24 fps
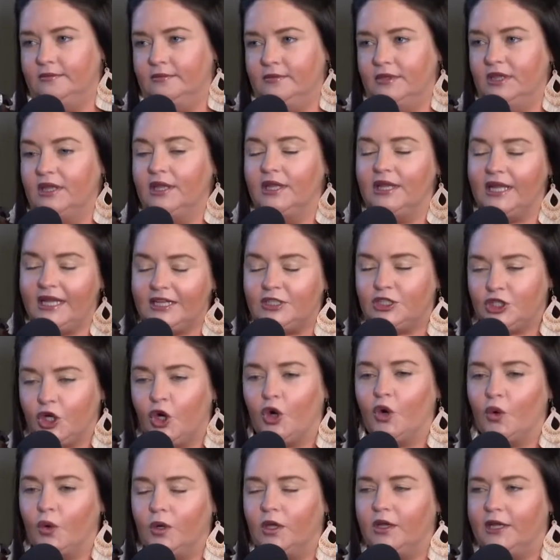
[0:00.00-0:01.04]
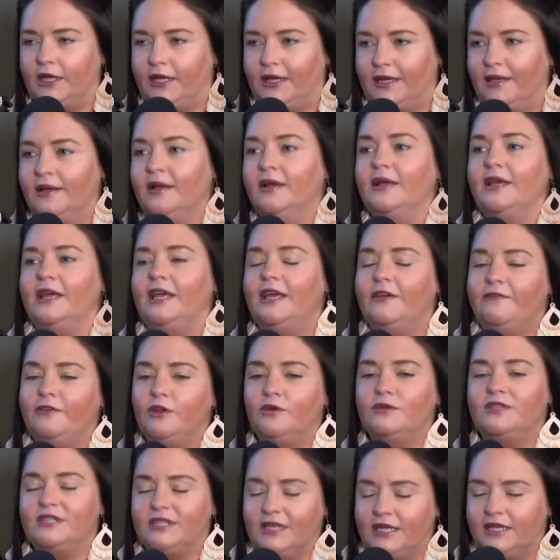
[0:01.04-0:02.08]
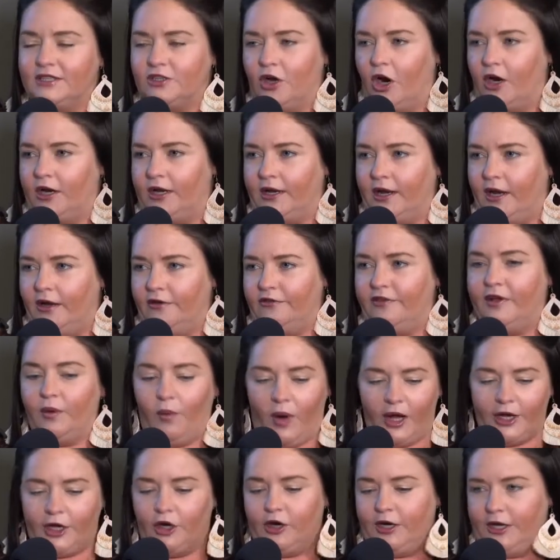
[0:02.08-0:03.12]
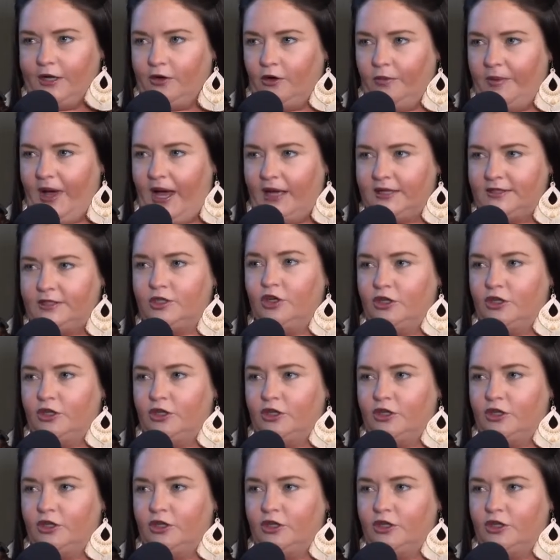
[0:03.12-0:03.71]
literally, if you sneeze hard enough while you're at Eagle Pass,